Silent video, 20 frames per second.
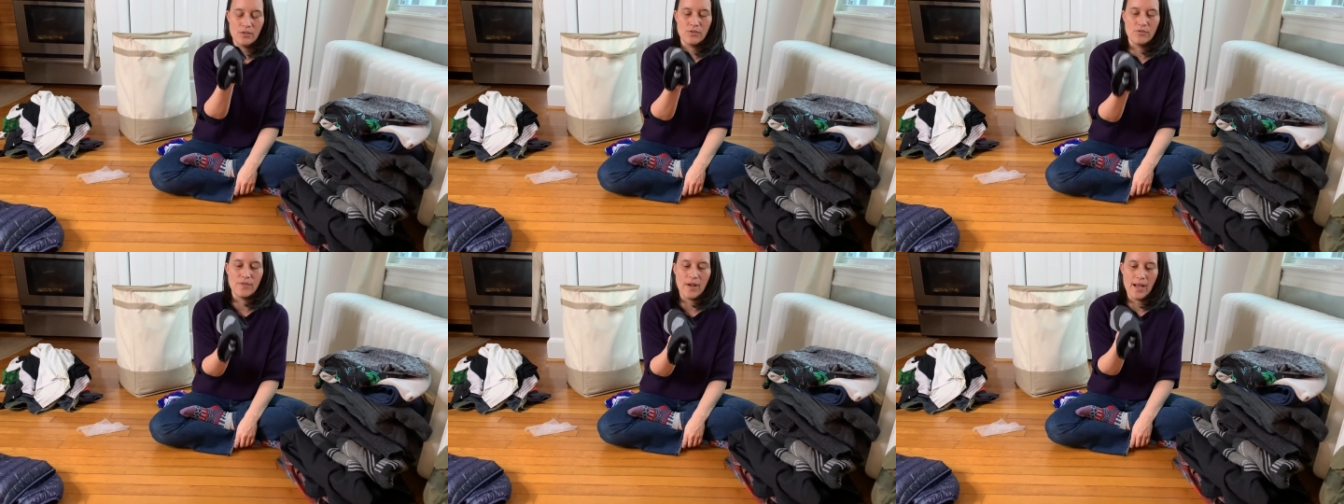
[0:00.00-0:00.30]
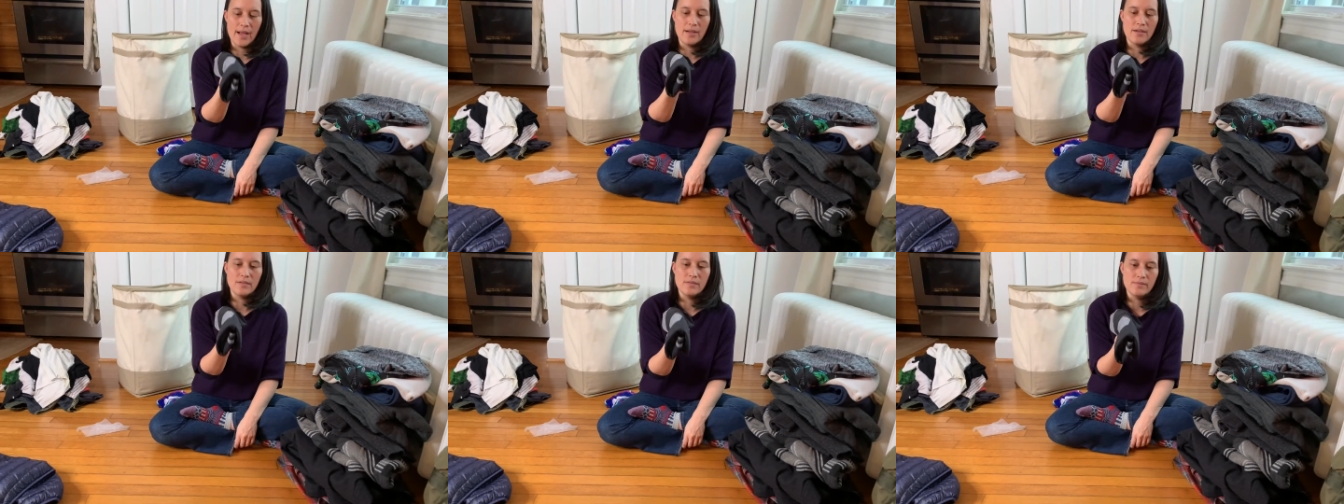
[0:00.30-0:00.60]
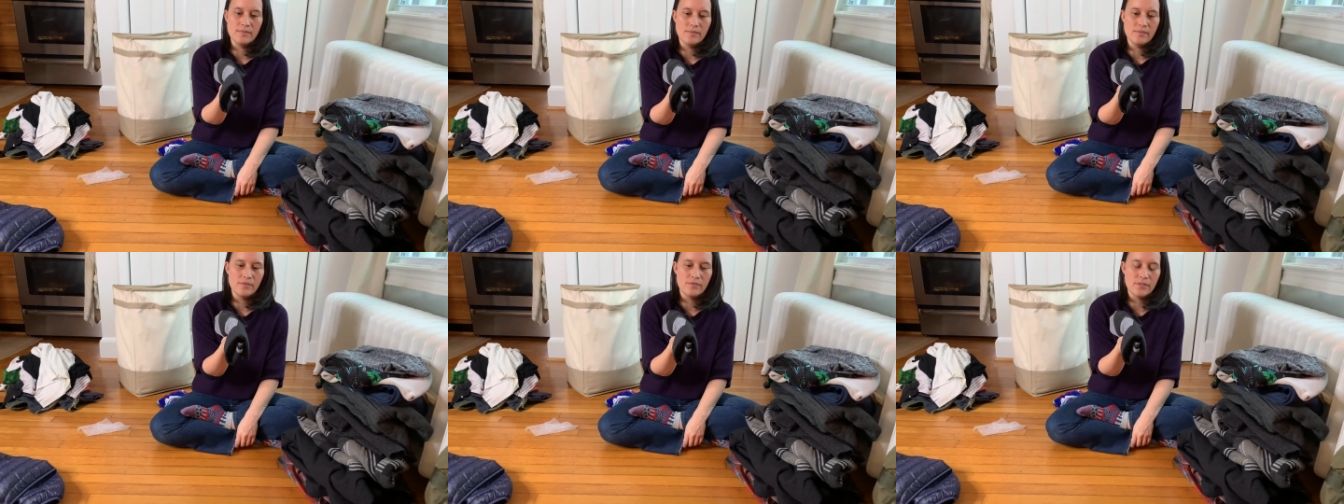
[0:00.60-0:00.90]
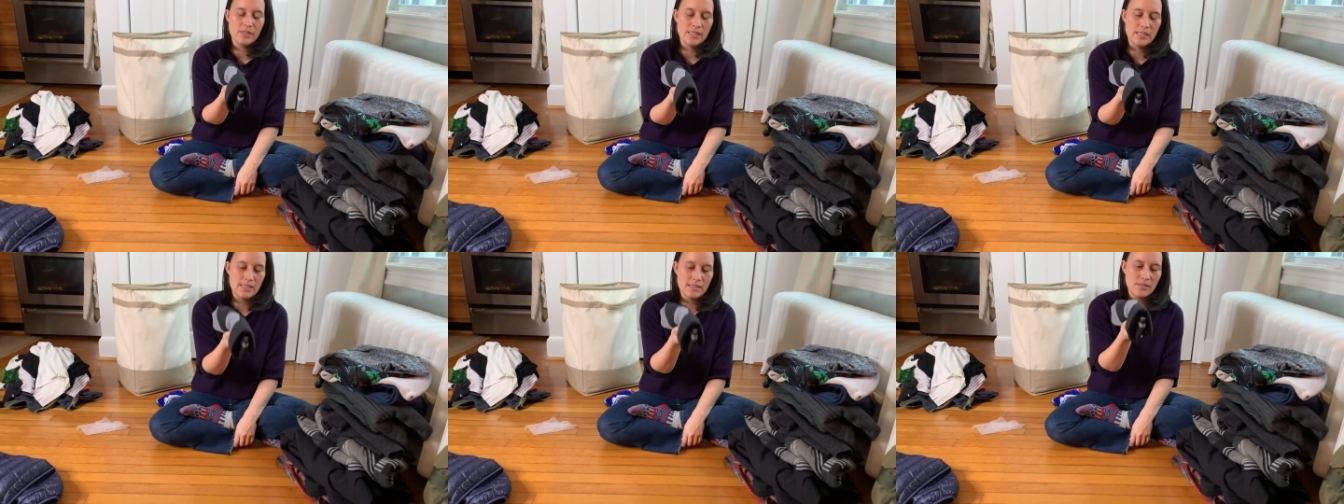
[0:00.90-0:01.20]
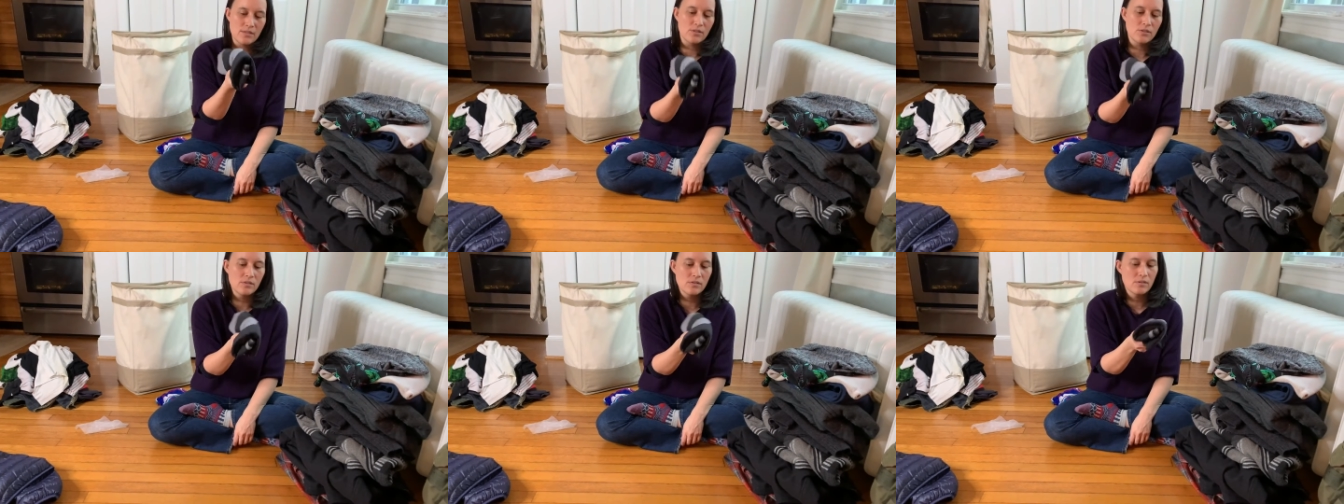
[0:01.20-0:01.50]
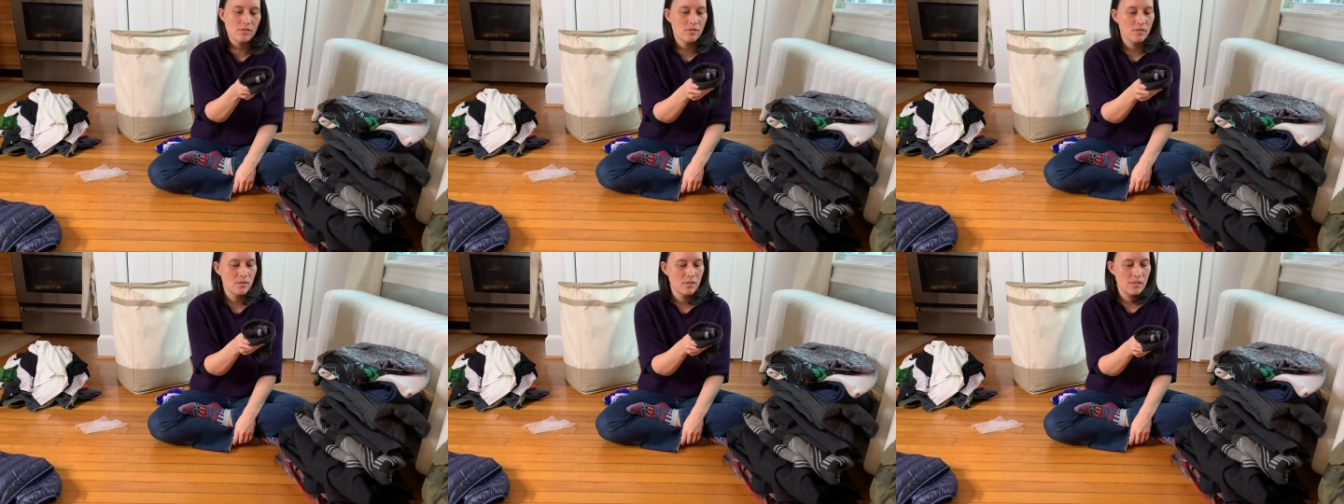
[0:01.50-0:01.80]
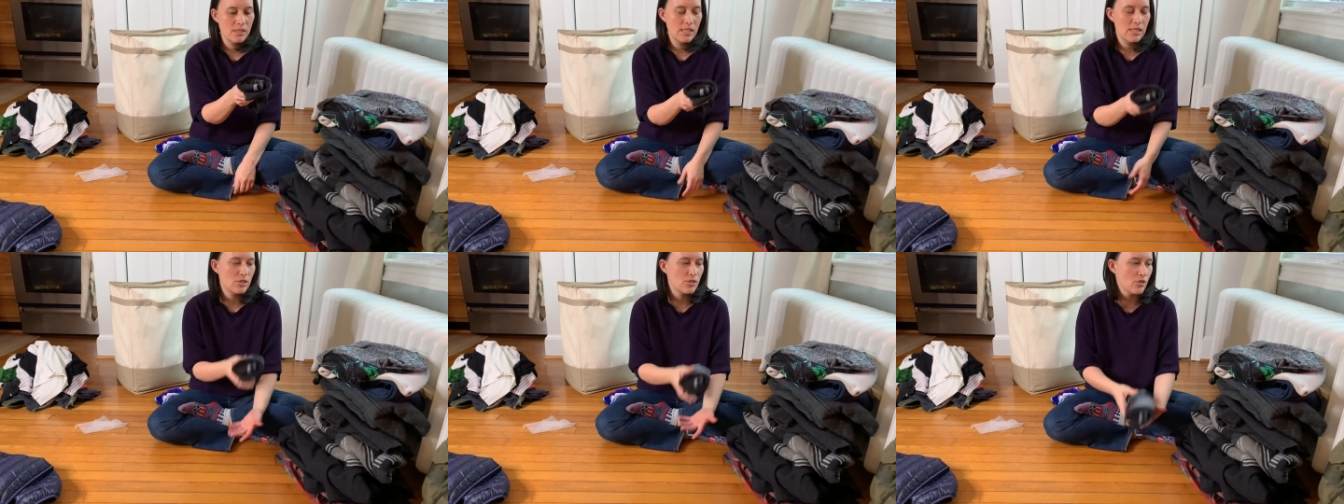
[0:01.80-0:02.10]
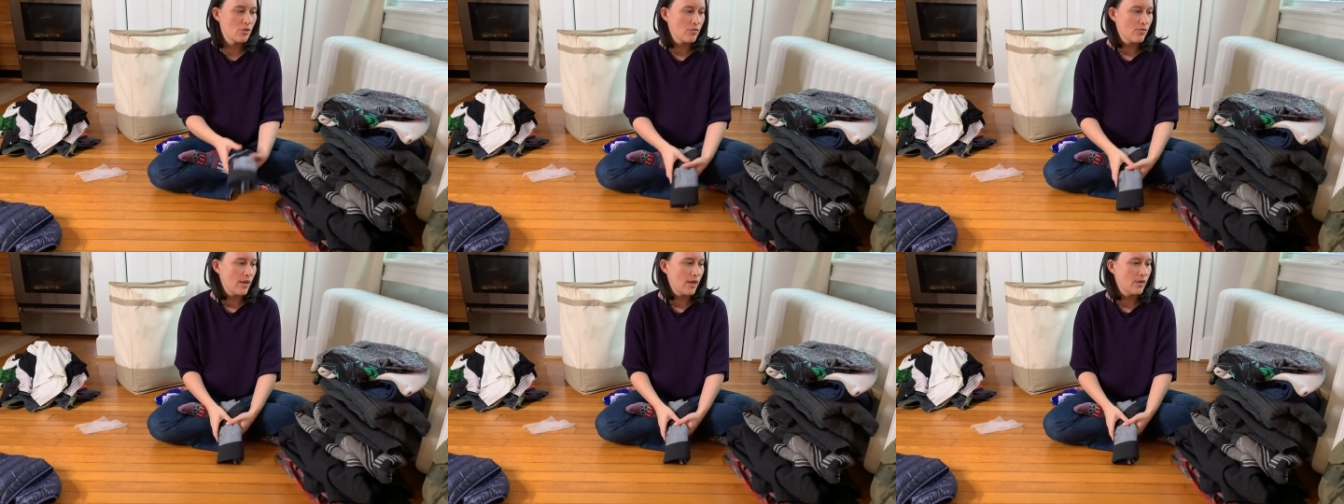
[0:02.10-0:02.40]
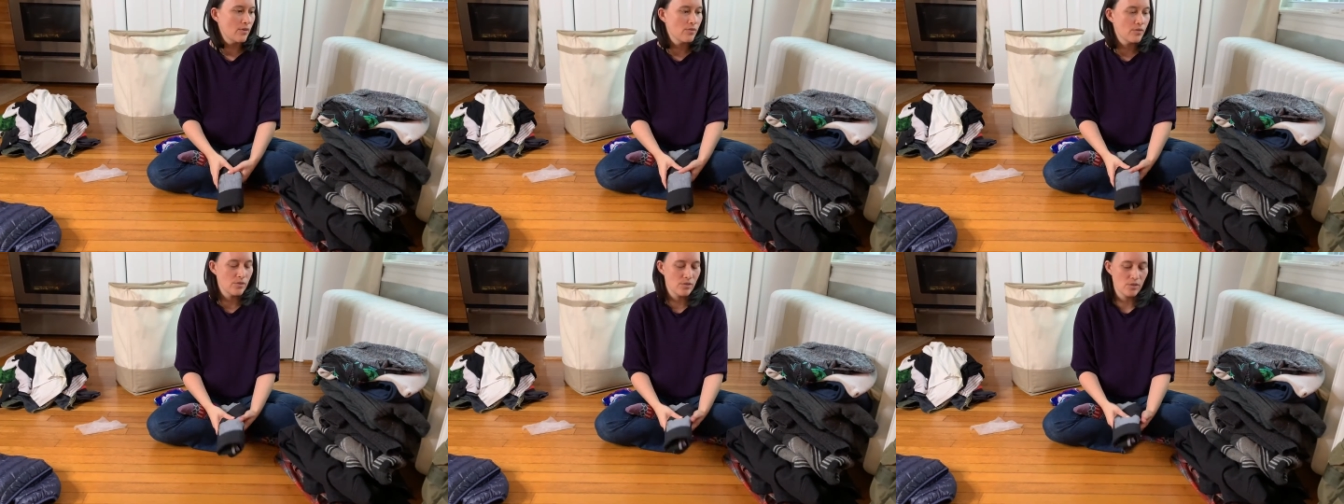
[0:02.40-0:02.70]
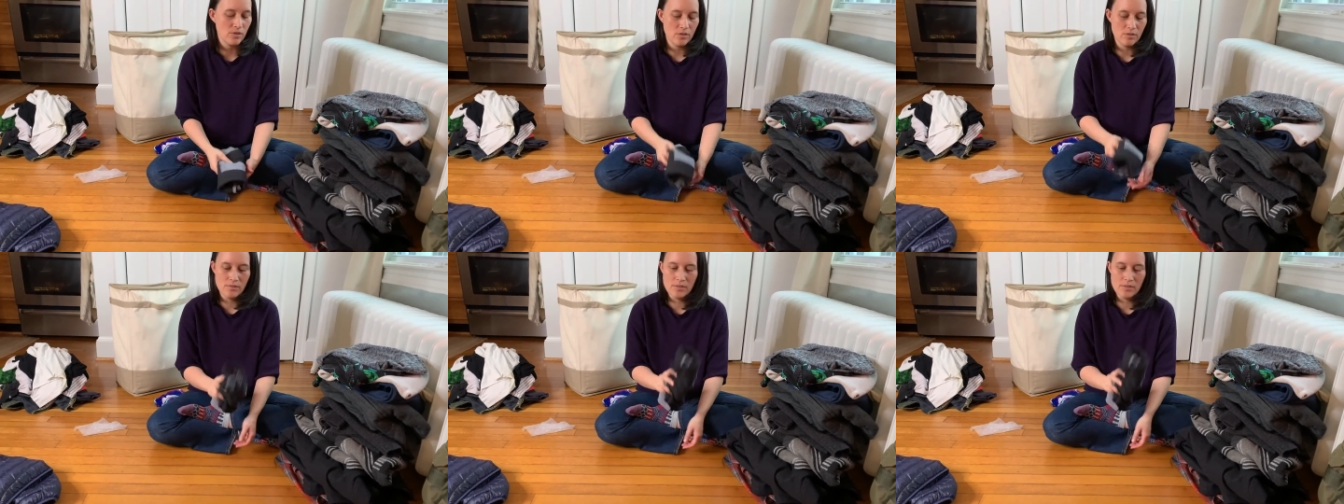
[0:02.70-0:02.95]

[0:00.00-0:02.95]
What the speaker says: file in his little t-shirt file folder.